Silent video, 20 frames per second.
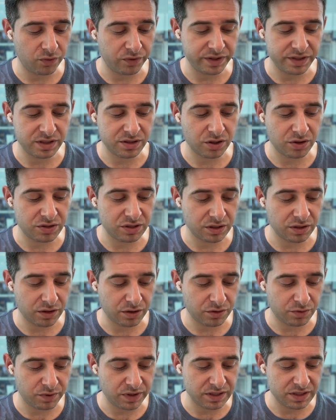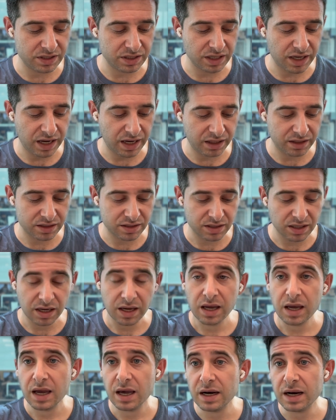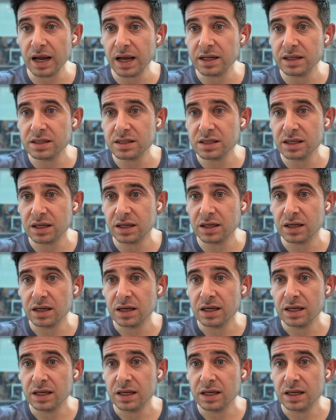that starts in 3CX and ends in